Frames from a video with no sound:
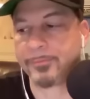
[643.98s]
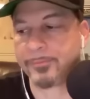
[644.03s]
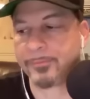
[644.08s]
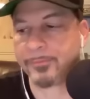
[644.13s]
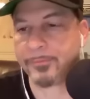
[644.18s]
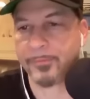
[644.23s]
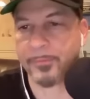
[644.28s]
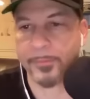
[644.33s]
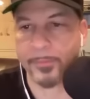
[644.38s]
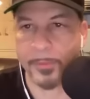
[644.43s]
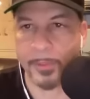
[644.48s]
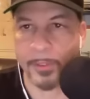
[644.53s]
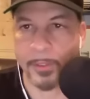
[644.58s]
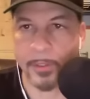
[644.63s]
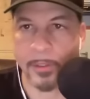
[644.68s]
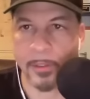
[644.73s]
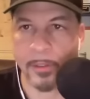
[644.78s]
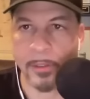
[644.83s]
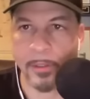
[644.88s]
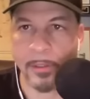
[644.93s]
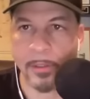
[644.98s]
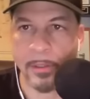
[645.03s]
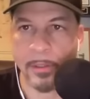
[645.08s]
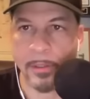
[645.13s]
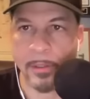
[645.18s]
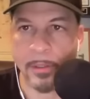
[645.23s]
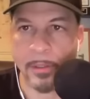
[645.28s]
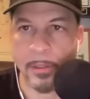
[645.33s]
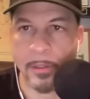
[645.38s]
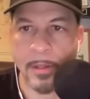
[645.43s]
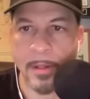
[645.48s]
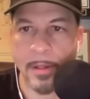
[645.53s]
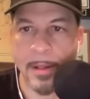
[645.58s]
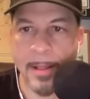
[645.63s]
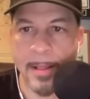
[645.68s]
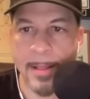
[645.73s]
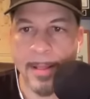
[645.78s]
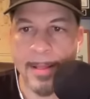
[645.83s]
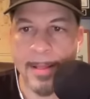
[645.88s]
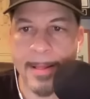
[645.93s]

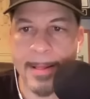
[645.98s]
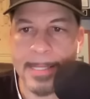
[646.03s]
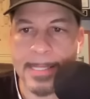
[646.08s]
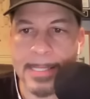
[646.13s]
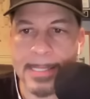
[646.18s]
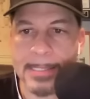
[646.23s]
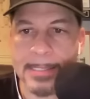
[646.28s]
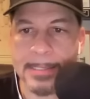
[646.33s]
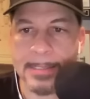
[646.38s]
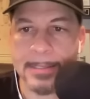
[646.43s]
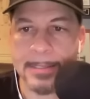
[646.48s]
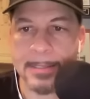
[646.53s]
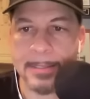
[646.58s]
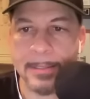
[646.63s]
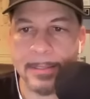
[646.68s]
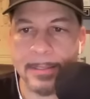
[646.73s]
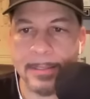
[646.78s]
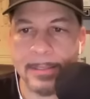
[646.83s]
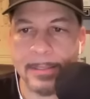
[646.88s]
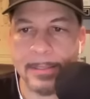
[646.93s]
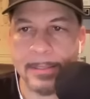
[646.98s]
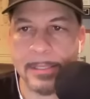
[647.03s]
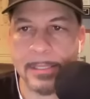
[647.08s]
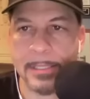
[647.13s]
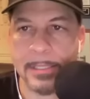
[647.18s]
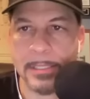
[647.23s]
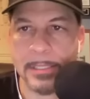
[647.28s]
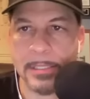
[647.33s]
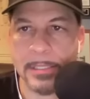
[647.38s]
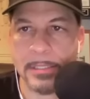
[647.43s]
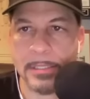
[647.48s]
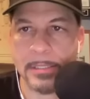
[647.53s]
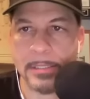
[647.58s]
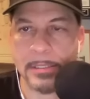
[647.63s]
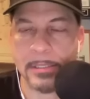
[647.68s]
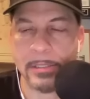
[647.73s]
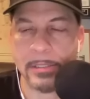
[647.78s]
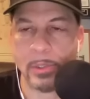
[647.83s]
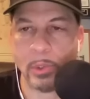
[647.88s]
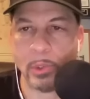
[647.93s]

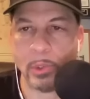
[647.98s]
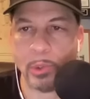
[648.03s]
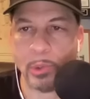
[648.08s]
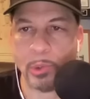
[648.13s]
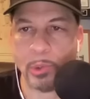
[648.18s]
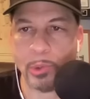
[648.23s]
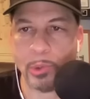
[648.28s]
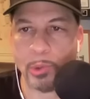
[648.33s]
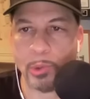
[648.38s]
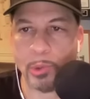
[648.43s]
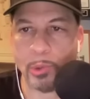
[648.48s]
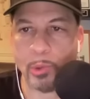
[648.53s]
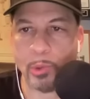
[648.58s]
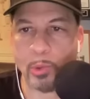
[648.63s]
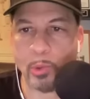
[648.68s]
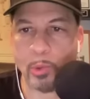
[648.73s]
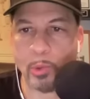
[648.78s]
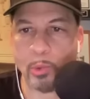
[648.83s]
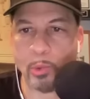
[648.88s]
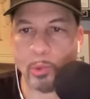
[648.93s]
[no speech]